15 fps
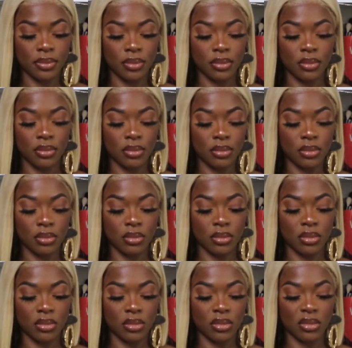
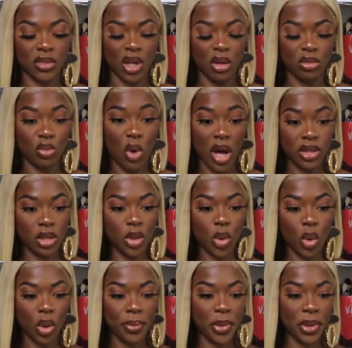Sleeping. Why do you
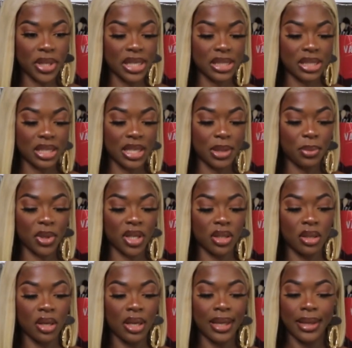call me when he's sleeping?
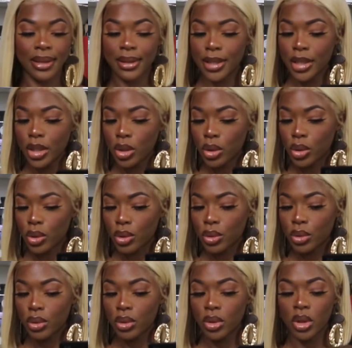Thank
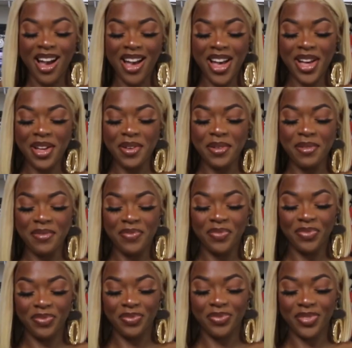you.
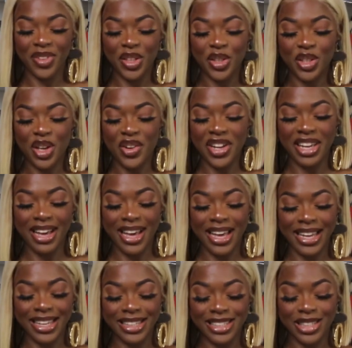Sorry
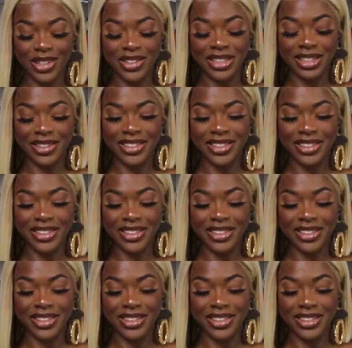guys, sorry.